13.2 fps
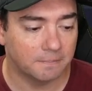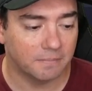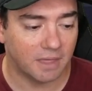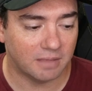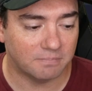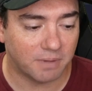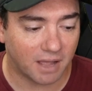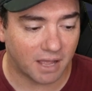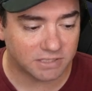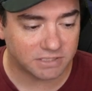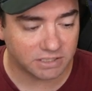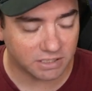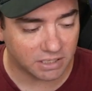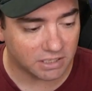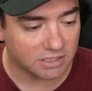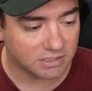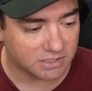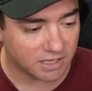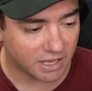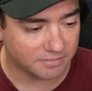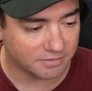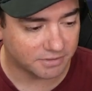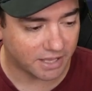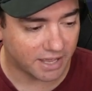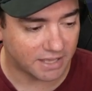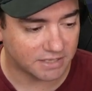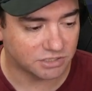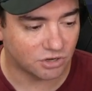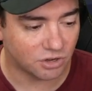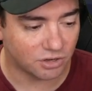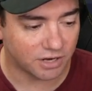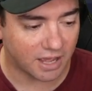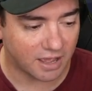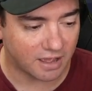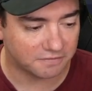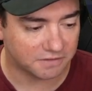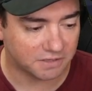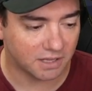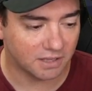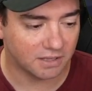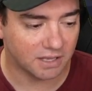and passing it a table that has an onAfter.